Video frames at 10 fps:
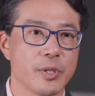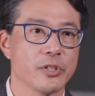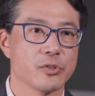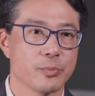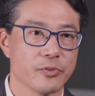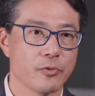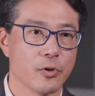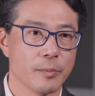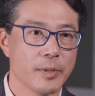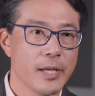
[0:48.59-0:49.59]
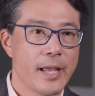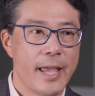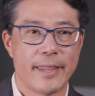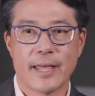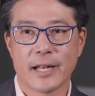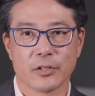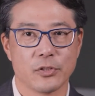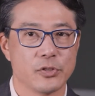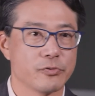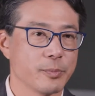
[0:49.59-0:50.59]
minutes to perform, and that
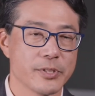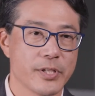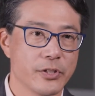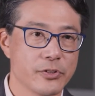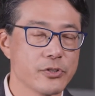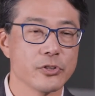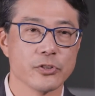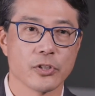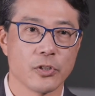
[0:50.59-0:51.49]
includes from skin incision to